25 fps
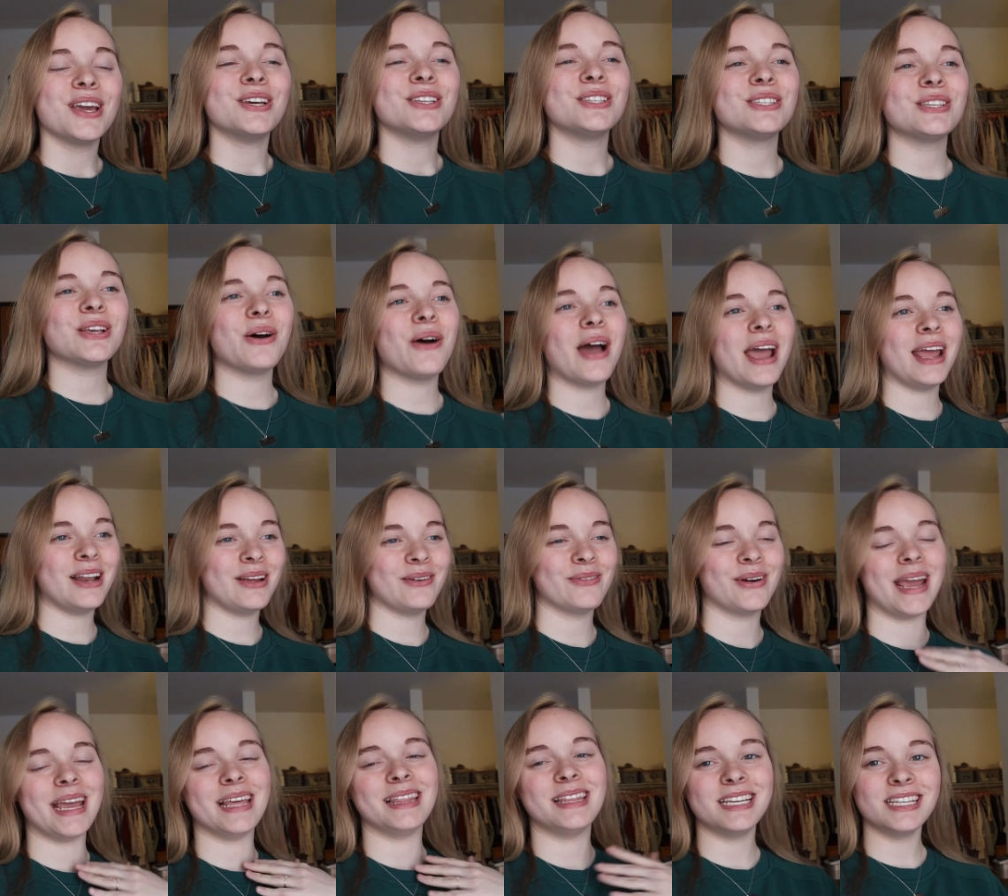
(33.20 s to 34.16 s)
So
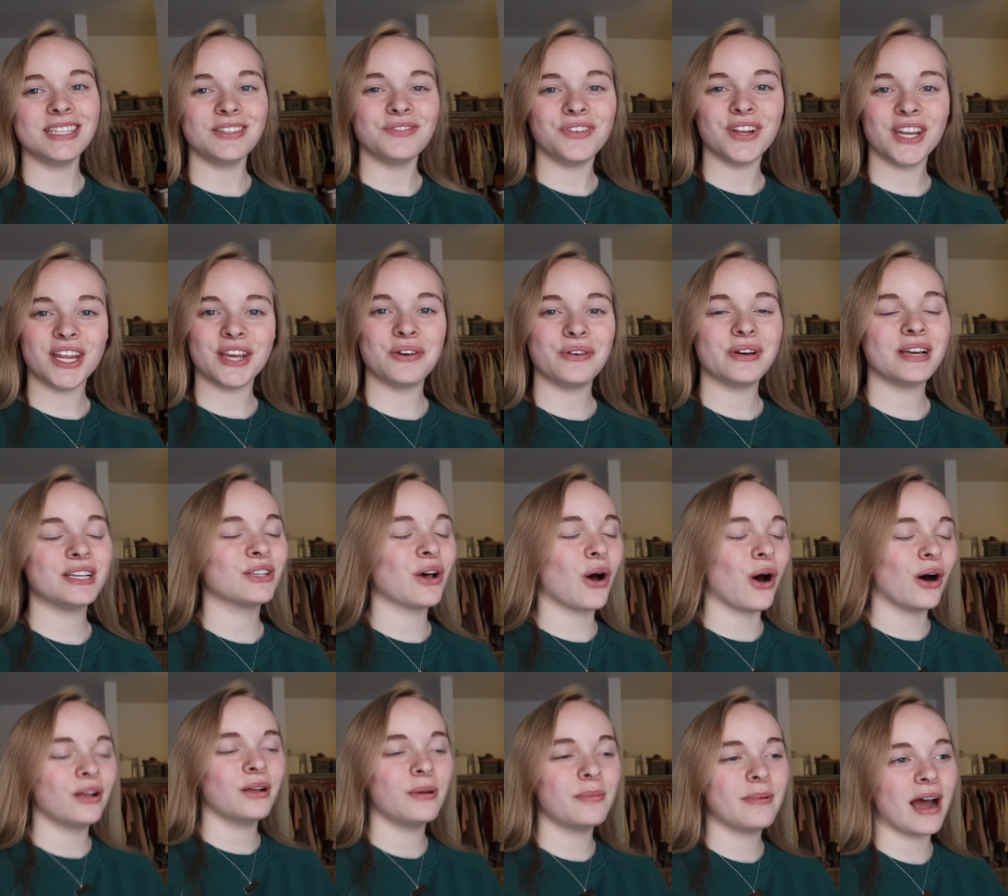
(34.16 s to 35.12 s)
anyway, this video is
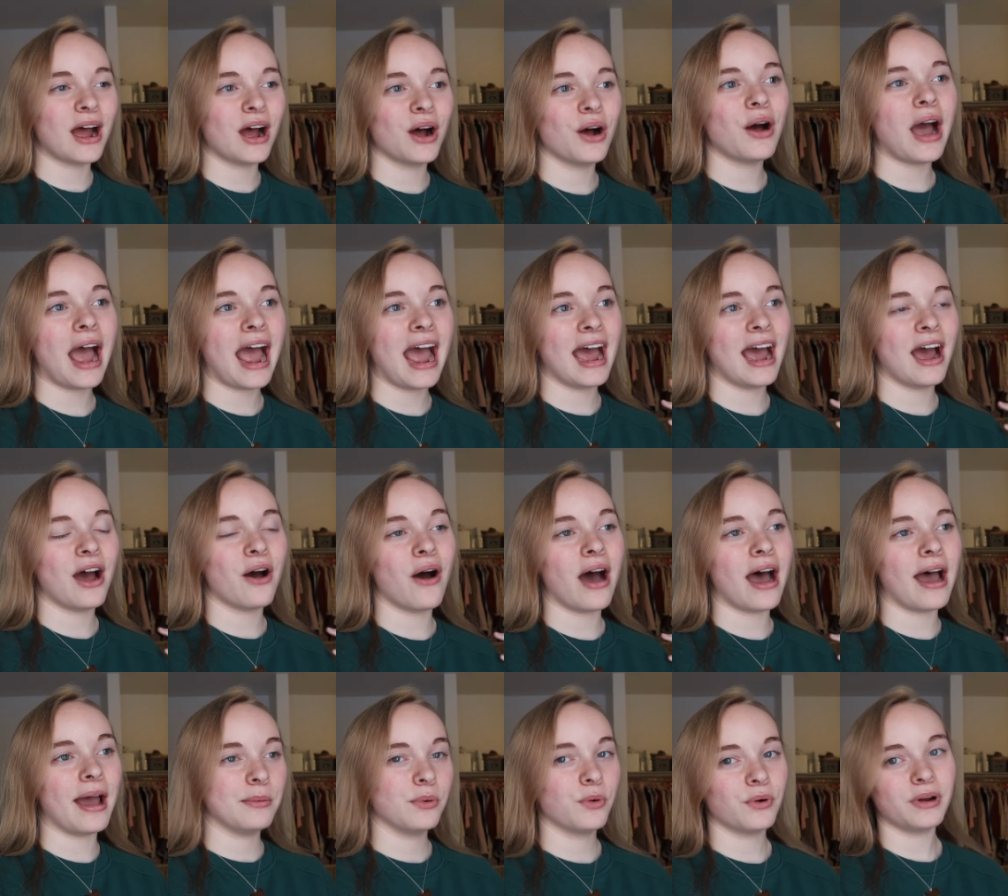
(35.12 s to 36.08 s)
all about how
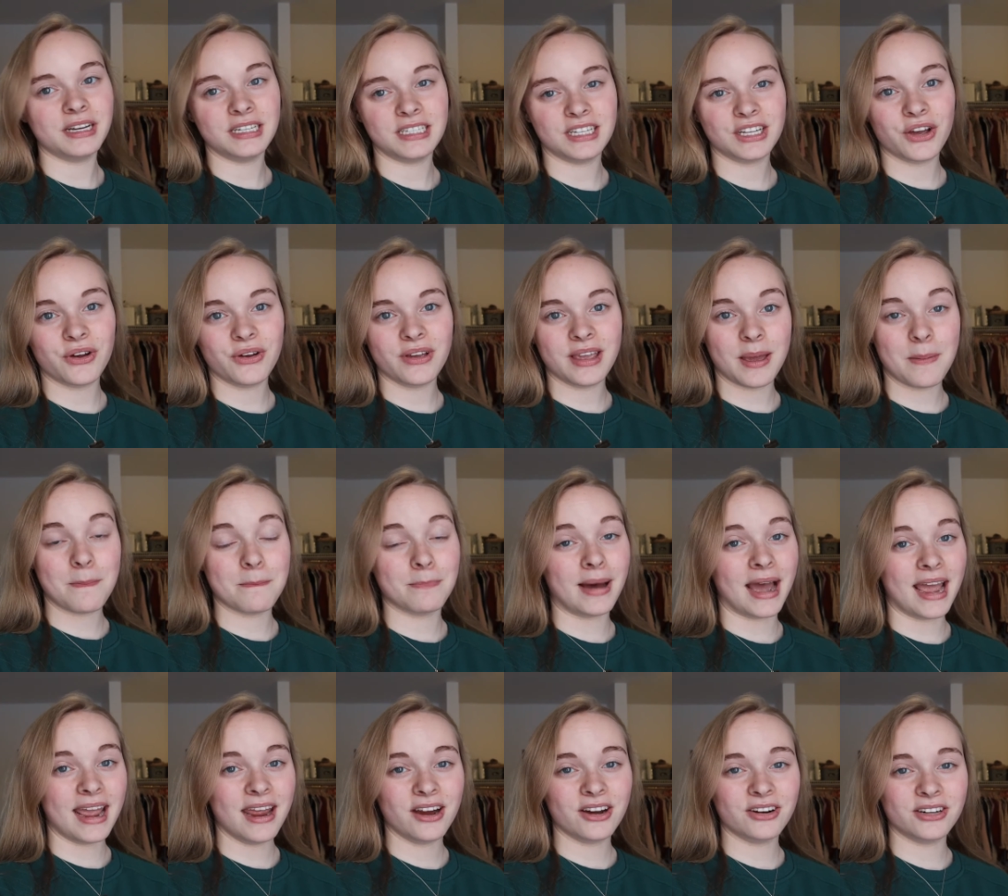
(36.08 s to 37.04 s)
I'm going to go get
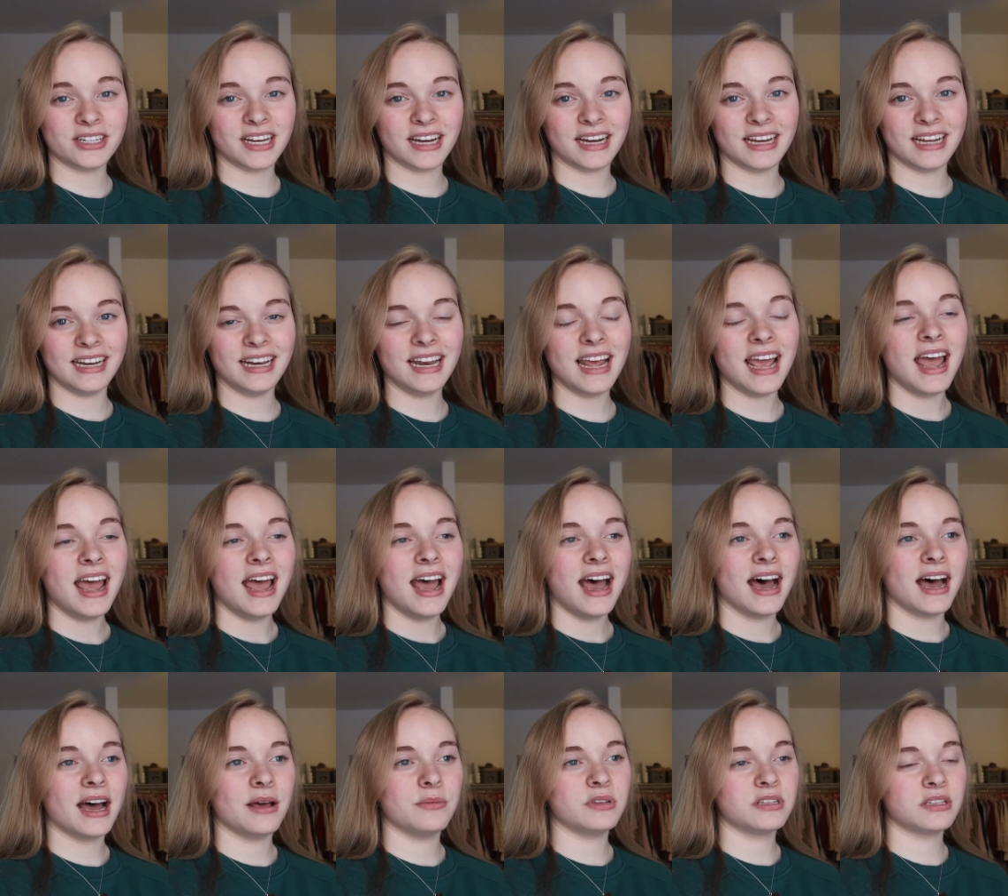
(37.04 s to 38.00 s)
my hair done.
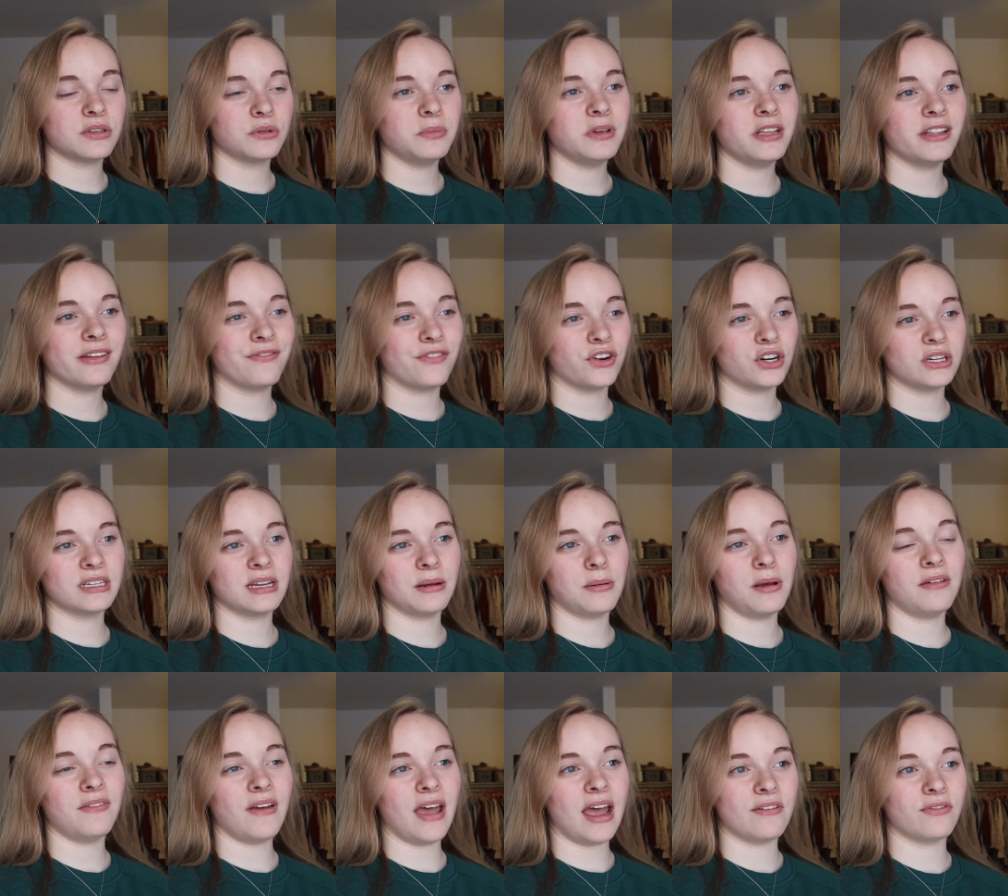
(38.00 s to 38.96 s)
Um, this will be the first
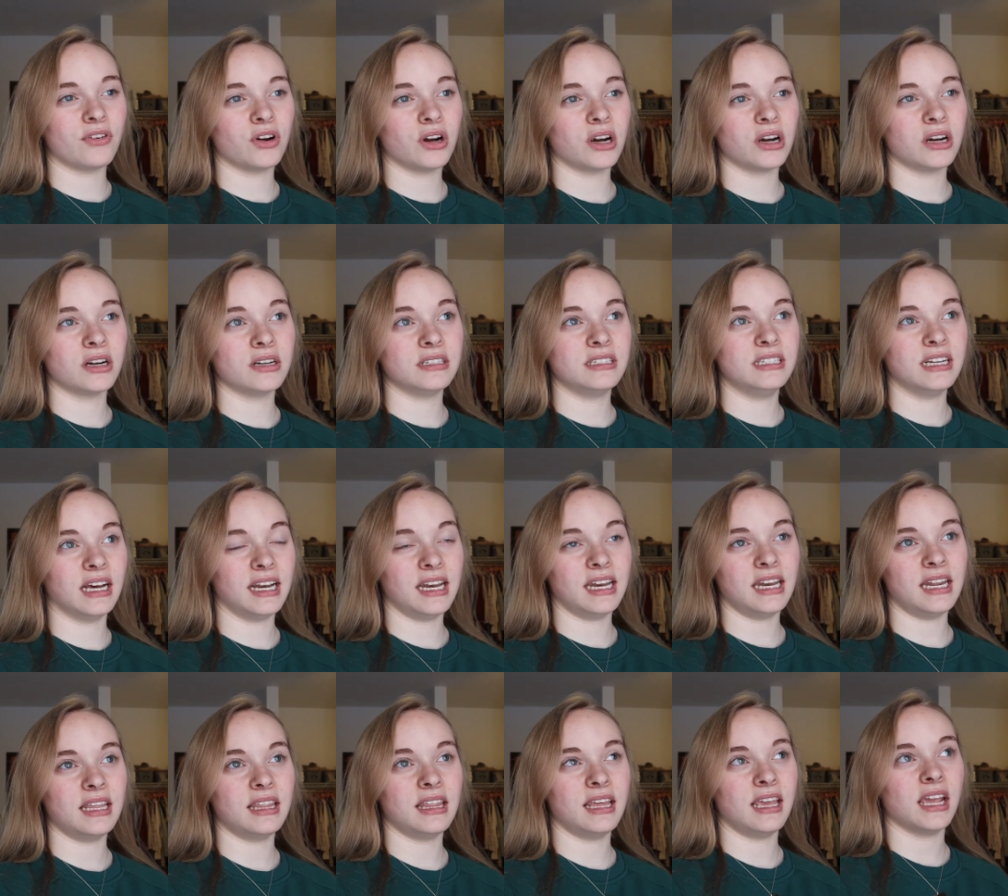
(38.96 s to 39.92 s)
time I've ever done
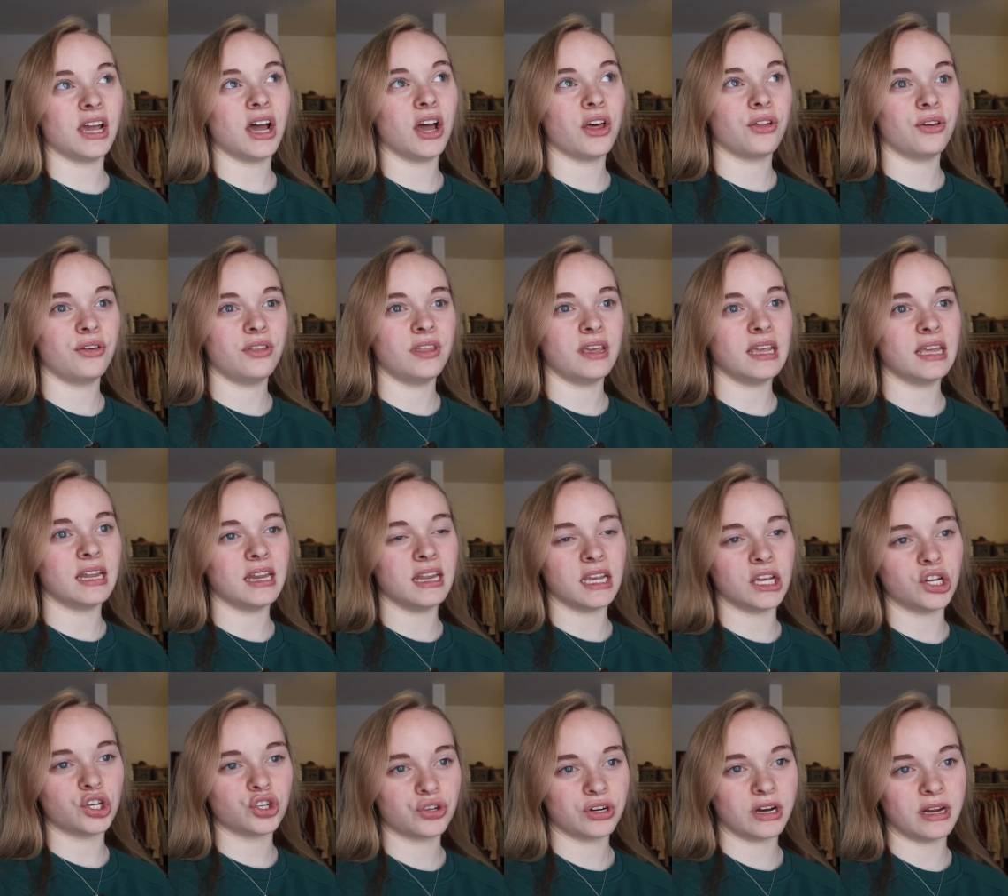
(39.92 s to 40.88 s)
anything other than getting
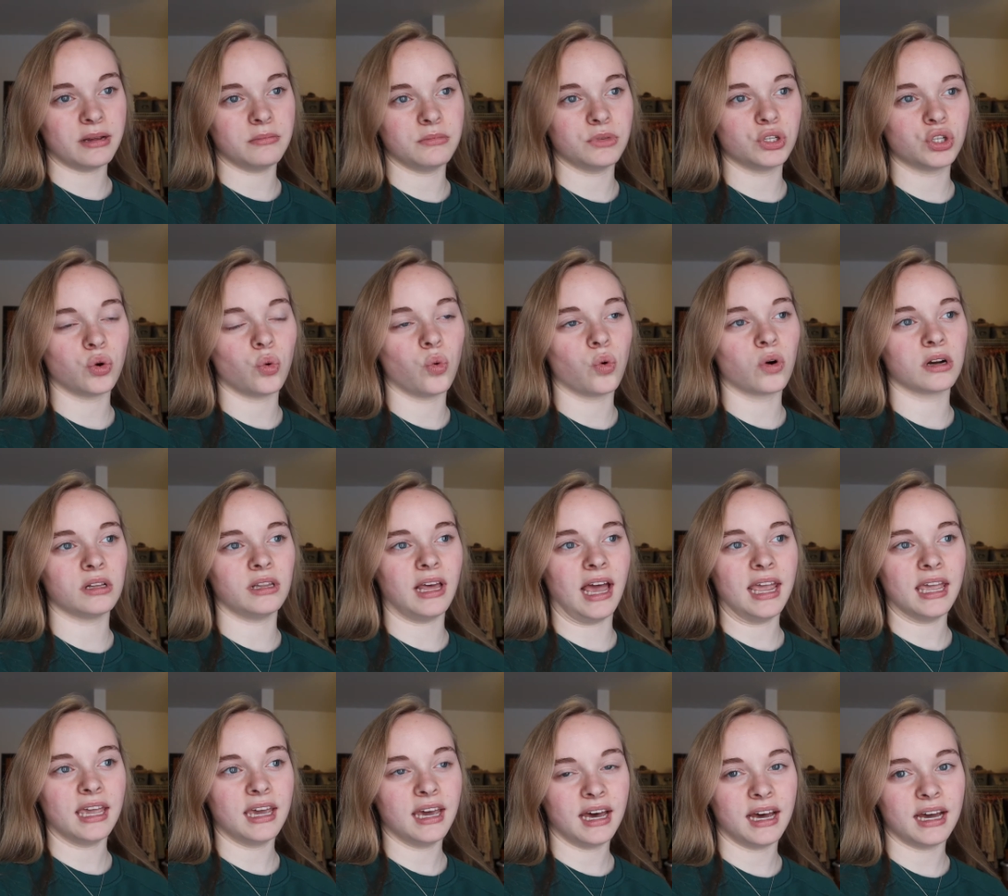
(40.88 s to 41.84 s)
it trimmed or
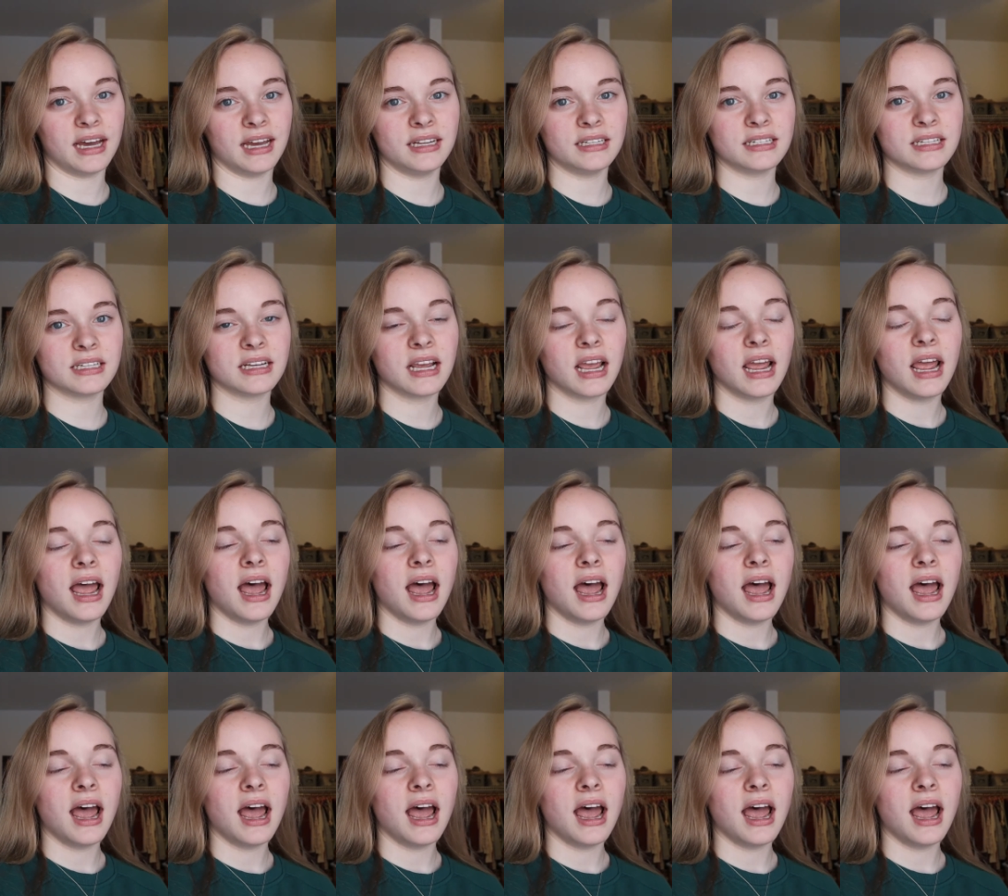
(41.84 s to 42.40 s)
like cut